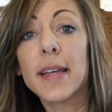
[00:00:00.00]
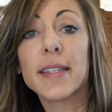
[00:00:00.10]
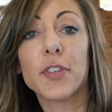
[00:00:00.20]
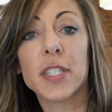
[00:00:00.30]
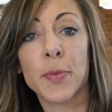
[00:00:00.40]
days
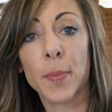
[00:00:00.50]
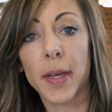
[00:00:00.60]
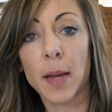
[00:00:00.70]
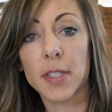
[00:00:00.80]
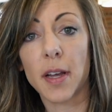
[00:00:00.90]
after someone
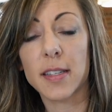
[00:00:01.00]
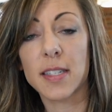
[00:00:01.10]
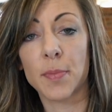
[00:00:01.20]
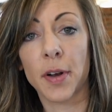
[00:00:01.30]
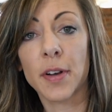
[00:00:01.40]
becomes a
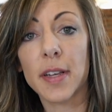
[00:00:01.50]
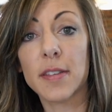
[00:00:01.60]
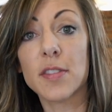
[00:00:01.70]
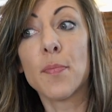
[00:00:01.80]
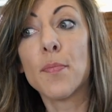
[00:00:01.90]
customer
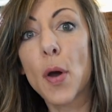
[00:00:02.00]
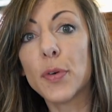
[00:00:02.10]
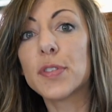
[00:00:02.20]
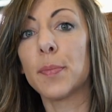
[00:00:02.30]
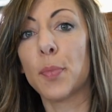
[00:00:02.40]
is the
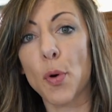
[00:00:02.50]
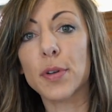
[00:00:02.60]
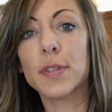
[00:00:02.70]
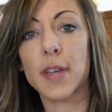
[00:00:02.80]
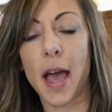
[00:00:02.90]
most
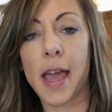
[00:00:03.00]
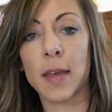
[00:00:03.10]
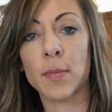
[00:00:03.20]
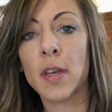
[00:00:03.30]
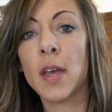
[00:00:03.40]
important
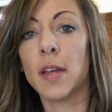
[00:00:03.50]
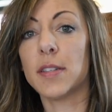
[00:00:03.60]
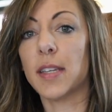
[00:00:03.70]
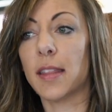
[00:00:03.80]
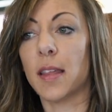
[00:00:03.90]
time
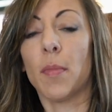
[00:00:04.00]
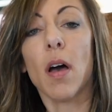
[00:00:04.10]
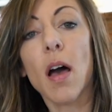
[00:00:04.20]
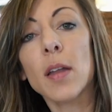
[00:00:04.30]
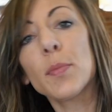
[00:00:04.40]
to get them
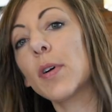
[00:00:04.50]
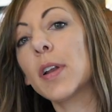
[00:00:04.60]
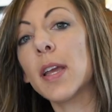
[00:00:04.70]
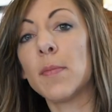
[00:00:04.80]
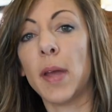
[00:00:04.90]

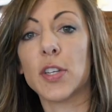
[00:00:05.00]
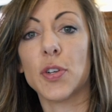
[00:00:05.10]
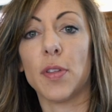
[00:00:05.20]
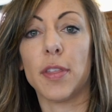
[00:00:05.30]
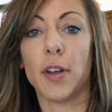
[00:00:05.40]
onboarded, make
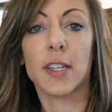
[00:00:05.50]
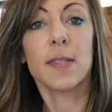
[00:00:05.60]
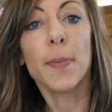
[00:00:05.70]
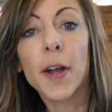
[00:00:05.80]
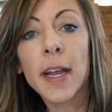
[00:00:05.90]
sure that their
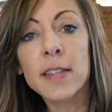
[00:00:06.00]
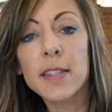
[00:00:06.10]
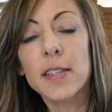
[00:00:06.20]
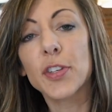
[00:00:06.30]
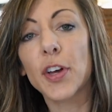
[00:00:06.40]

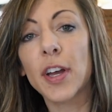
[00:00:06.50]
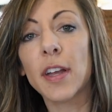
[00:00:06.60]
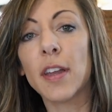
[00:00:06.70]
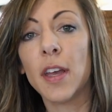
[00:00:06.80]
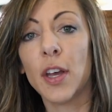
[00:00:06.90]
experience is
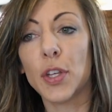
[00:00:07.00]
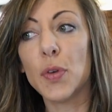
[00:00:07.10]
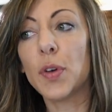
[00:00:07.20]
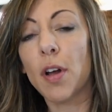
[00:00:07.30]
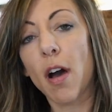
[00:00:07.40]
good.
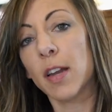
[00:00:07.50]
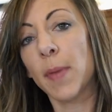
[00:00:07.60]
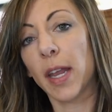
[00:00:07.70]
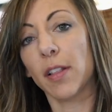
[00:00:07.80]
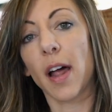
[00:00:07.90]
You can
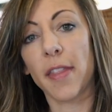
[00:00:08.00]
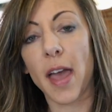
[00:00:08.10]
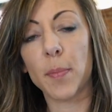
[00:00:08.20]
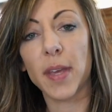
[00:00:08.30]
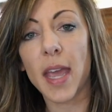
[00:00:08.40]
automate a lot of
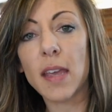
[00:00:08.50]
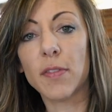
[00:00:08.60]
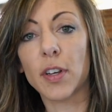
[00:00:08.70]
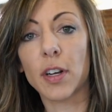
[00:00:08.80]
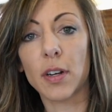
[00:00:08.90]
that
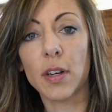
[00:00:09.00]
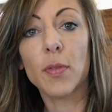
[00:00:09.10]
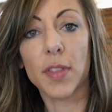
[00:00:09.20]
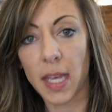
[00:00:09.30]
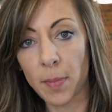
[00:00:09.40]
behavior
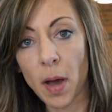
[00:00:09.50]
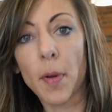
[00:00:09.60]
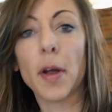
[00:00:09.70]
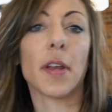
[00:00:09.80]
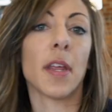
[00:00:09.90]
with email
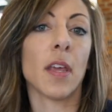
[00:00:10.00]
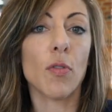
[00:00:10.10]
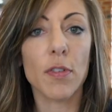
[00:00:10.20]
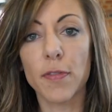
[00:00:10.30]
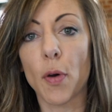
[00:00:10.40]
marketing
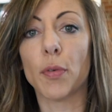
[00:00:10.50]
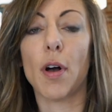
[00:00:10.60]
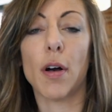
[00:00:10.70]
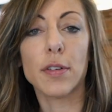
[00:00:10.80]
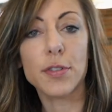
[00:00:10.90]
or phone
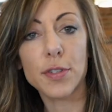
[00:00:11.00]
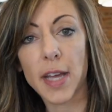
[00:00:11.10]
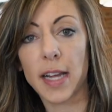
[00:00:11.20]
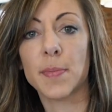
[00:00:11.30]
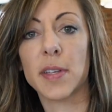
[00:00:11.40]
calls or
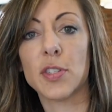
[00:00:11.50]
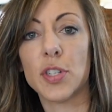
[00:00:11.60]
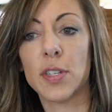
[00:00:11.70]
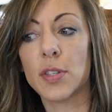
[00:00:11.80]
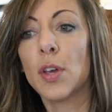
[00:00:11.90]
text
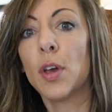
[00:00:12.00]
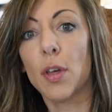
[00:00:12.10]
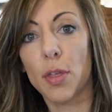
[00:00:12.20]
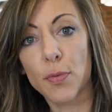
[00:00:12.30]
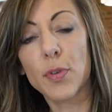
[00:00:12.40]
messages
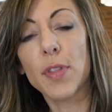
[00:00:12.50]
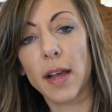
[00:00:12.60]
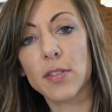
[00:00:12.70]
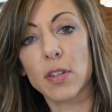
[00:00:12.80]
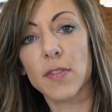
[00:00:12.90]
through
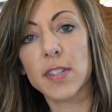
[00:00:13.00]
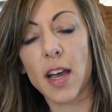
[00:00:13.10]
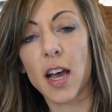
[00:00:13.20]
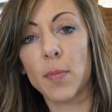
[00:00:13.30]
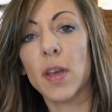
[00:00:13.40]
that Service
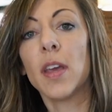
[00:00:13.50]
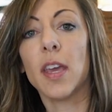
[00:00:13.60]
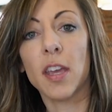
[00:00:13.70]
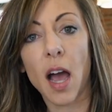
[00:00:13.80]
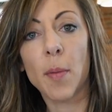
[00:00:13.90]
Hub
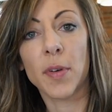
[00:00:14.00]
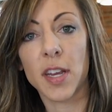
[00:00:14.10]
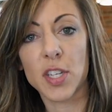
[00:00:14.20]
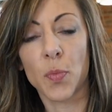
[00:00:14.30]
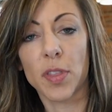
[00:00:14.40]
in
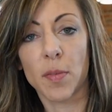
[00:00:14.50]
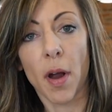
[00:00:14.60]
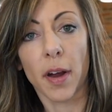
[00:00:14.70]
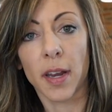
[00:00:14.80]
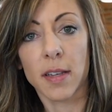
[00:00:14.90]
combination with the
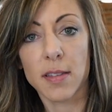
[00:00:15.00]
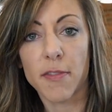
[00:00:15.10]
marketing